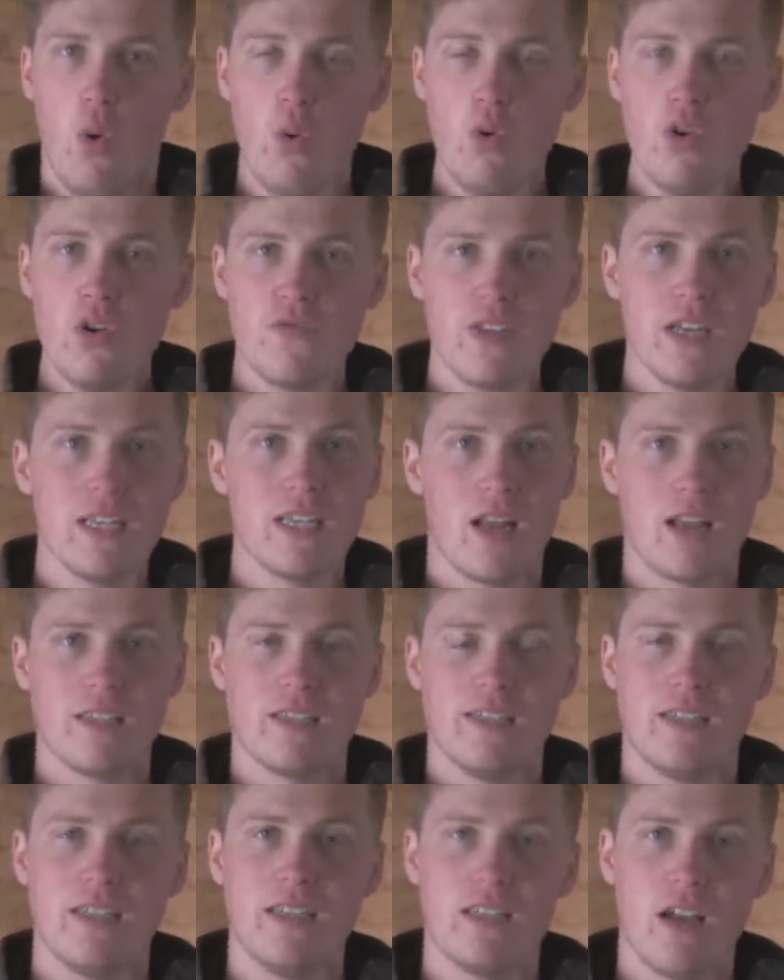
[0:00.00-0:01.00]
All of these
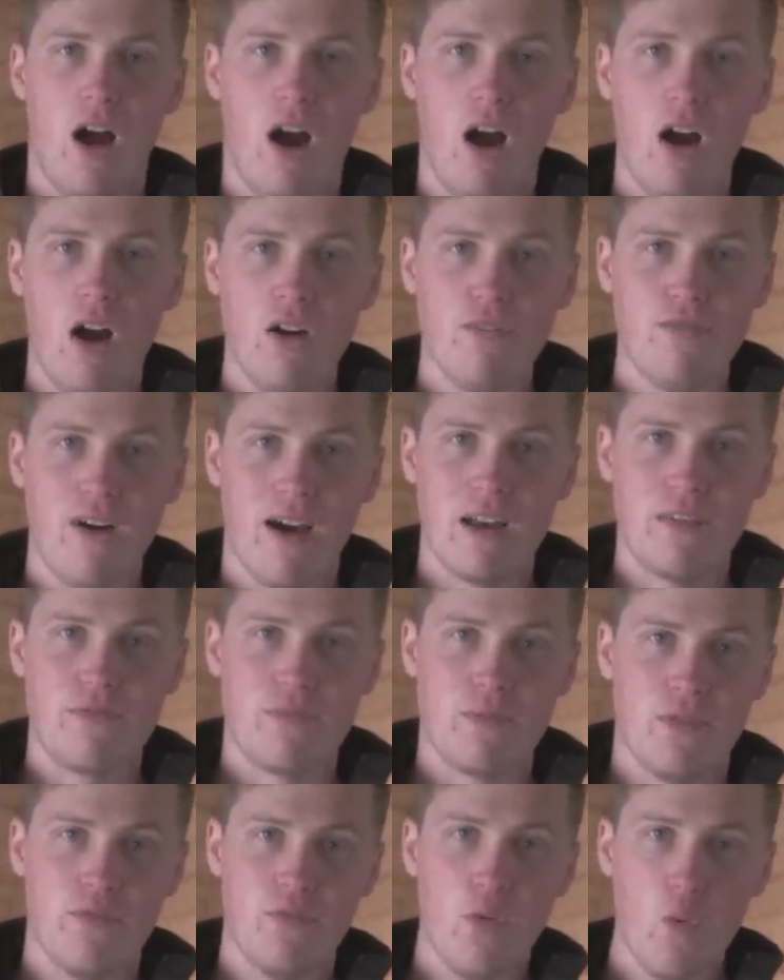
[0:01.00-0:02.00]
licenses are valid
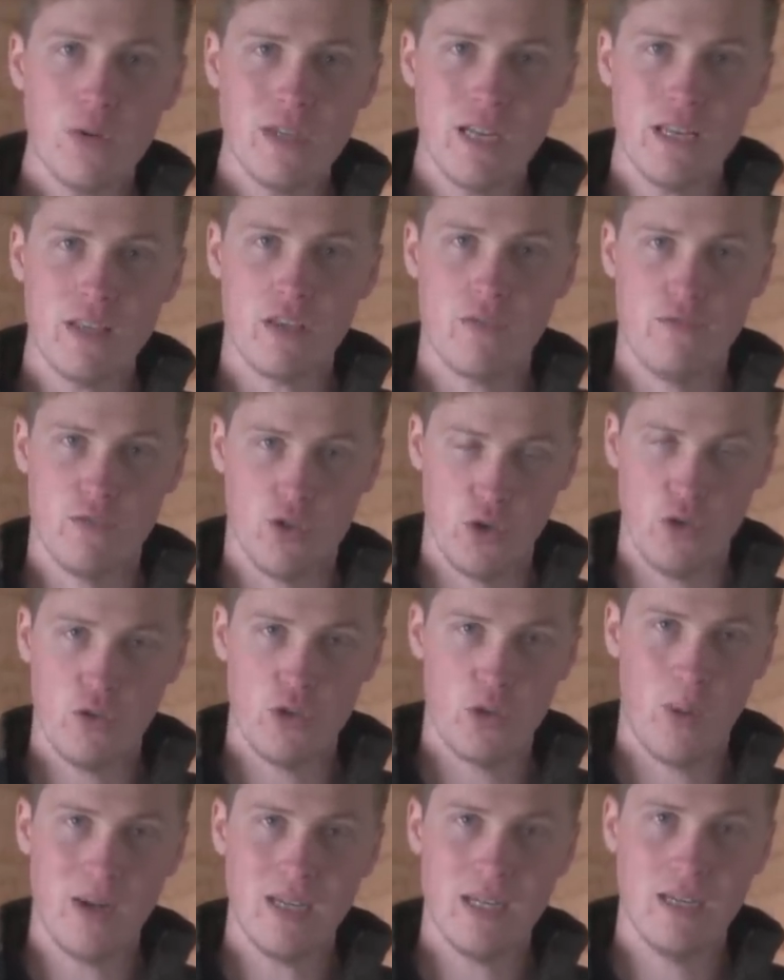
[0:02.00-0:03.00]
from the 14th of
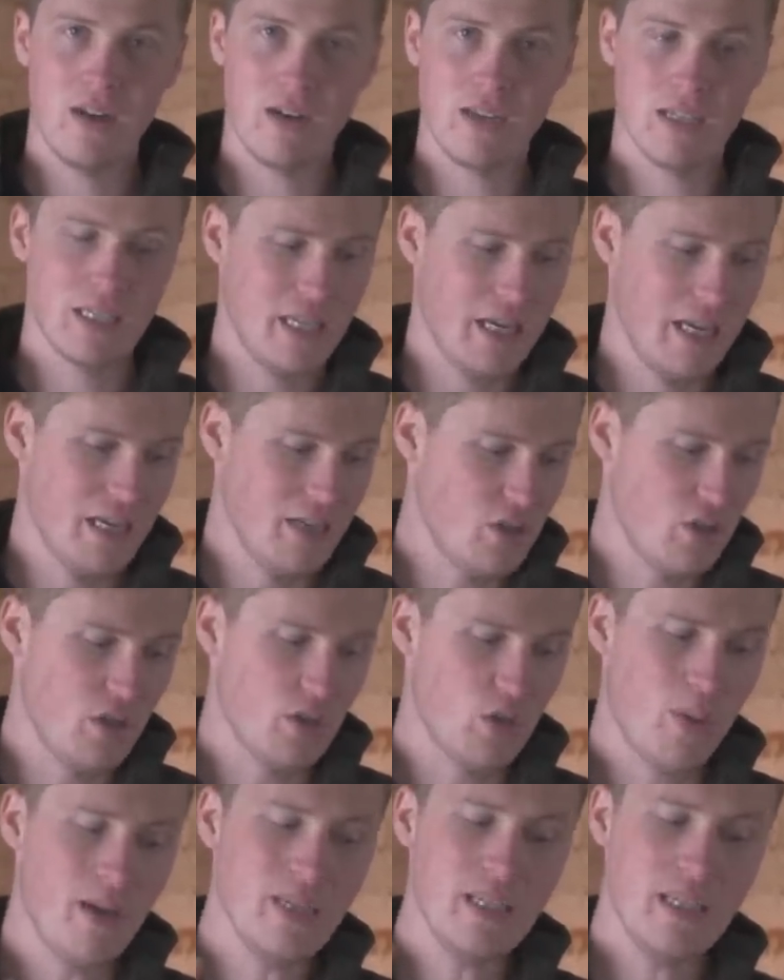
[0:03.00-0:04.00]
June 2019 to
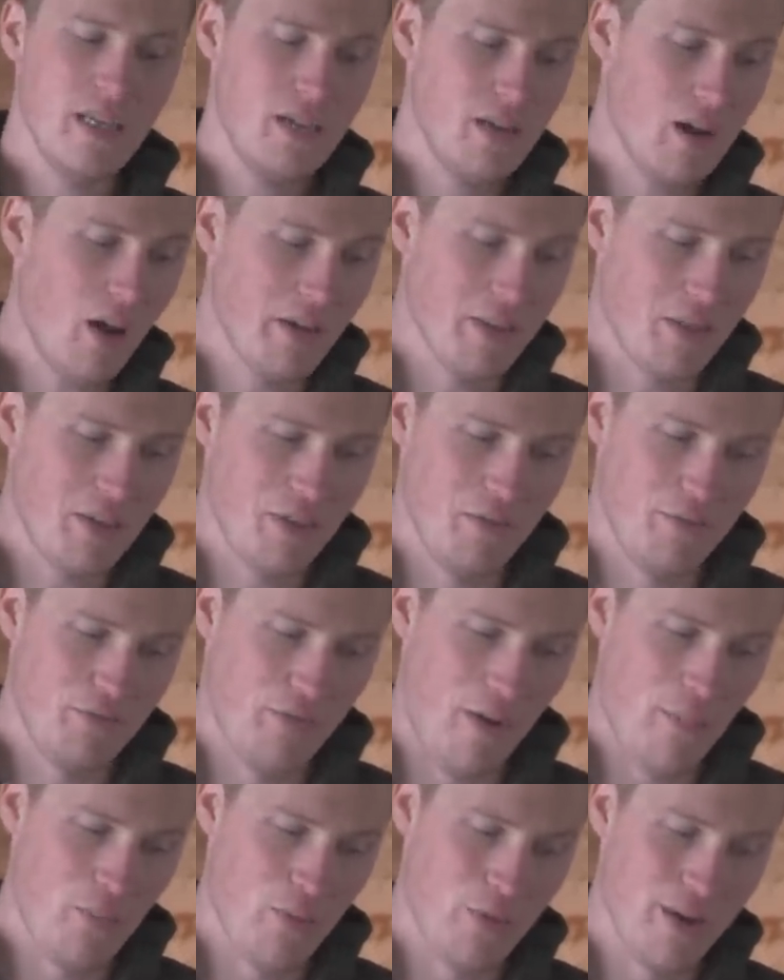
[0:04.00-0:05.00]
the 29th of
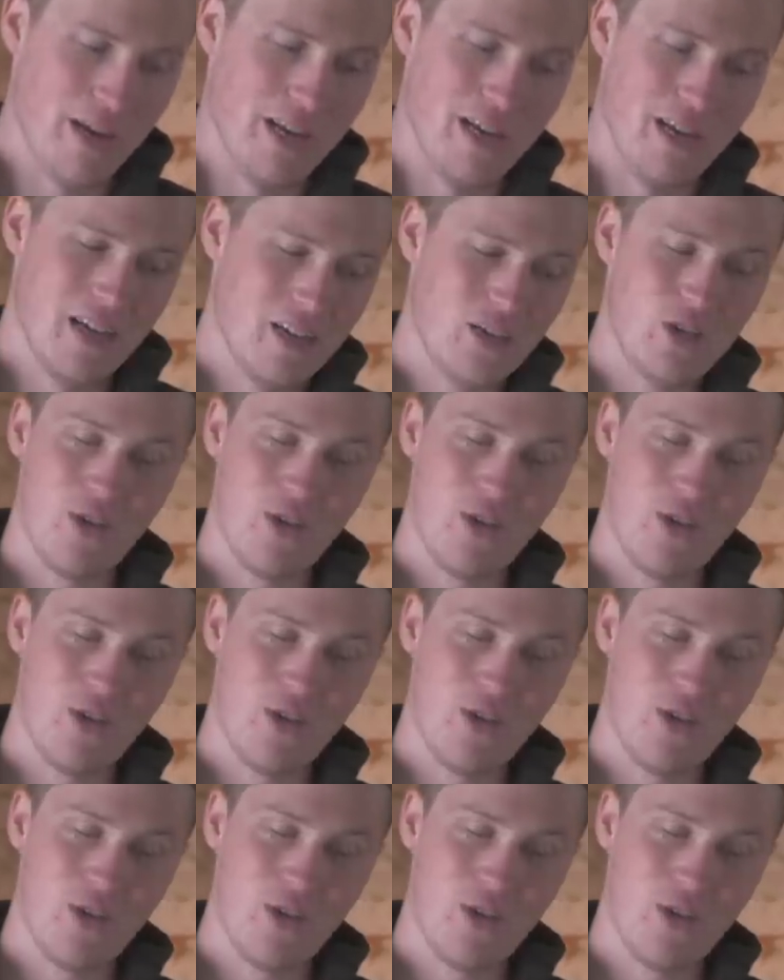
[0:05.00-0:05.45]
February